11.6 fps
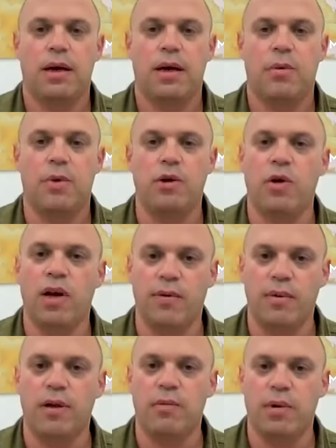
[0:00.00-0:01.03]
Uh, we're doing
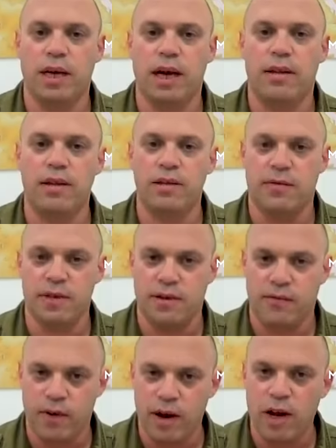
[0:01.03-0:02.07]
everything we can. These are,
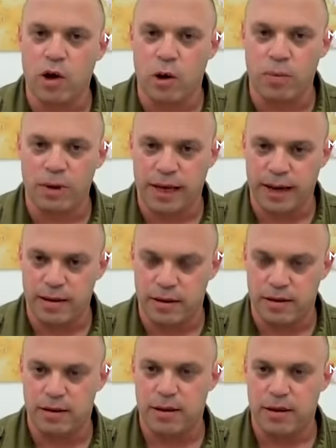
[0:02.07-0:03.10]
it's a very
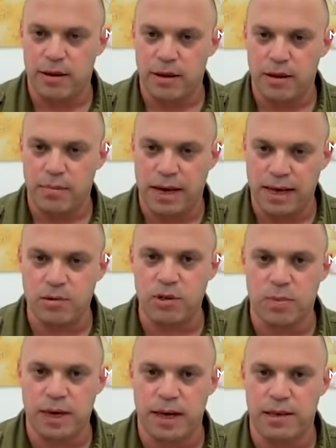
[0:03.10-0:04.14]
complicated
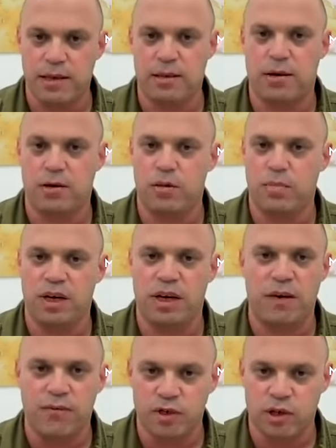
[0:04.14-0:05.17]
battle space. There could
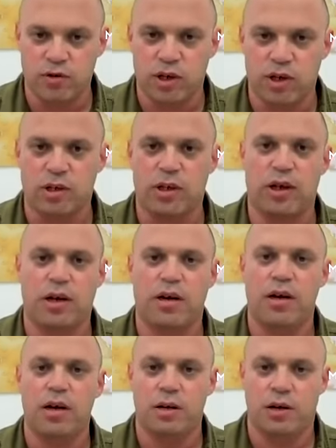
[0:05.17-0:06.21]
be infrastructure
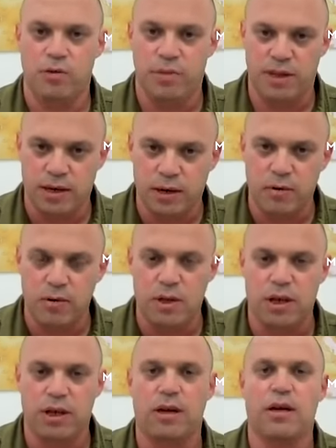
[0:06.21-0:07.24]
there. There could be
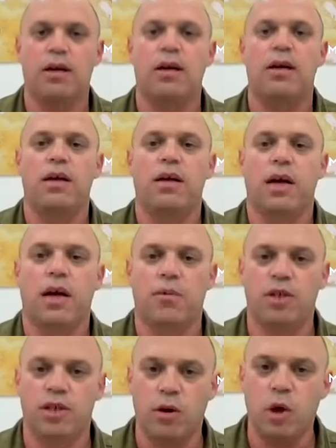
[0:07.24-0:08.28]
tunnels there.
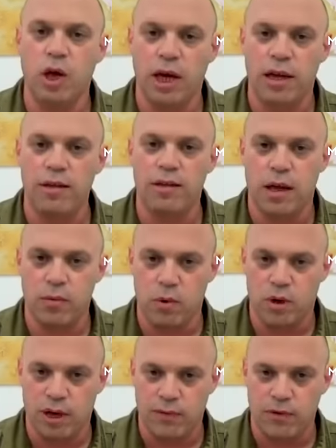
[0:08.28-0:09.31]
Uh, we're still looking into it,
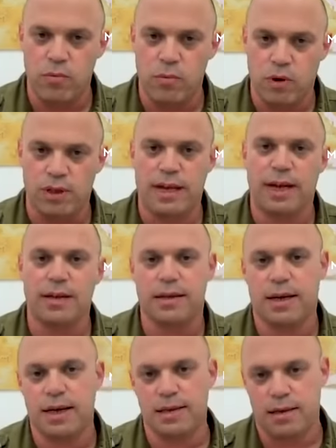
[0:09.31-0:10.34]
and we'll give you more
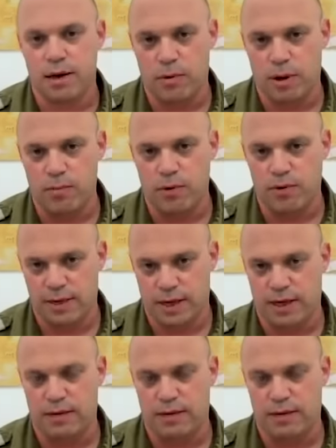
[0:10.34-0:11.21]
data as the hour moves